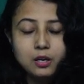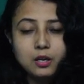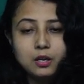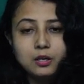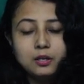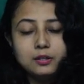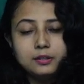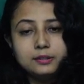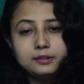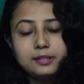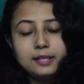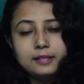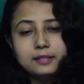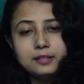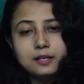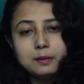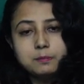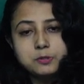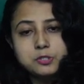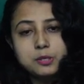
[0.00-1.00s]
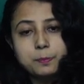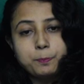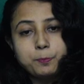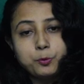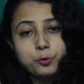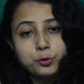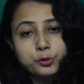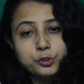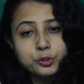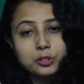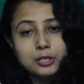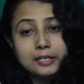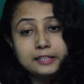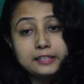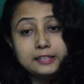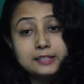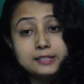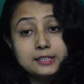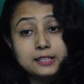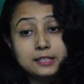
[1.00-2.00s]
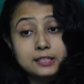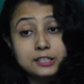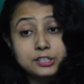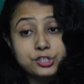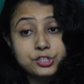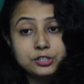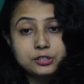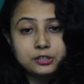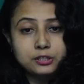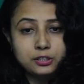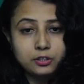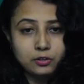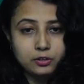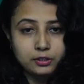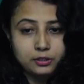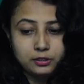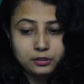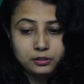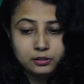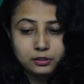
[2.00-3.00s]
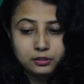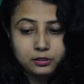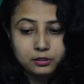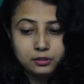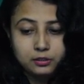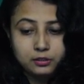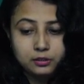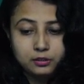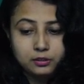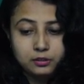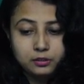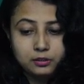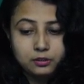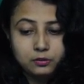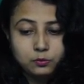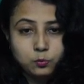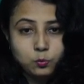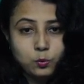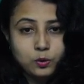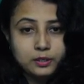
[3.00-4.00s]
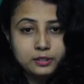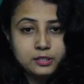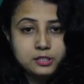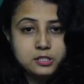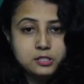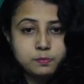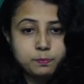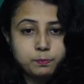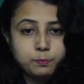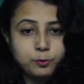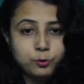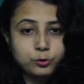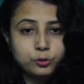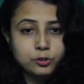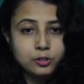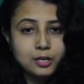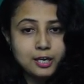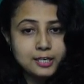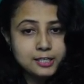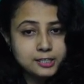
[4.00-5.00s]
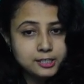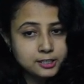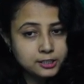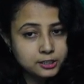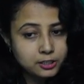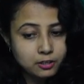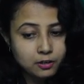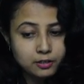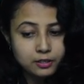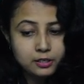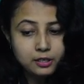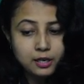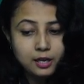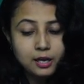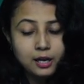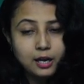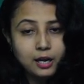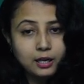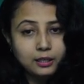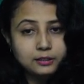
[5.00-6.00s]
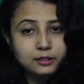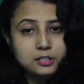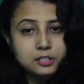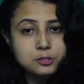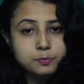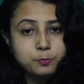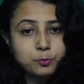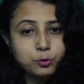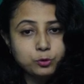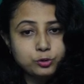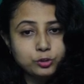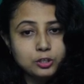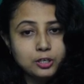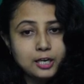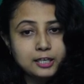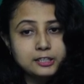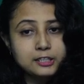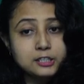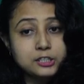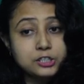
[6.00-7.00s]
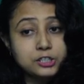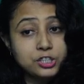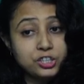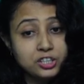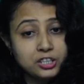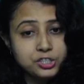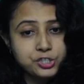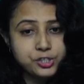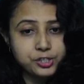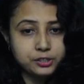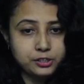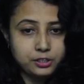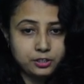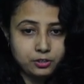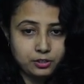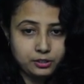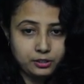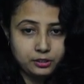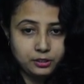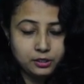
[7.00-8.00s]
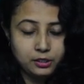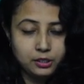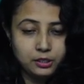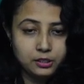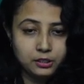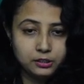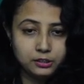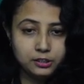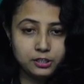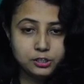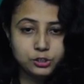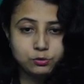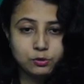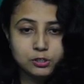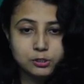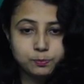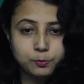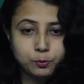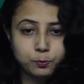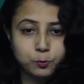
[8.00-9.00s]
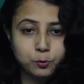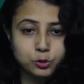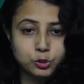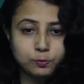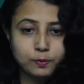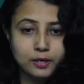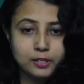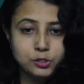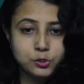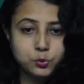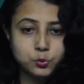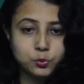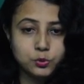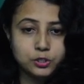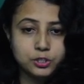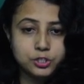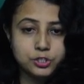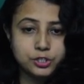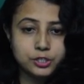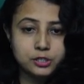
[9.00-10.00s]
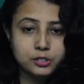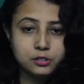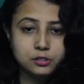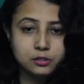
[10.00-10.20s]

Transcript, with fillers: Then comes the proteolytic chelation theory. One is proteolytic theory, other is proteolytic chelation theory. This was proposed by Swords in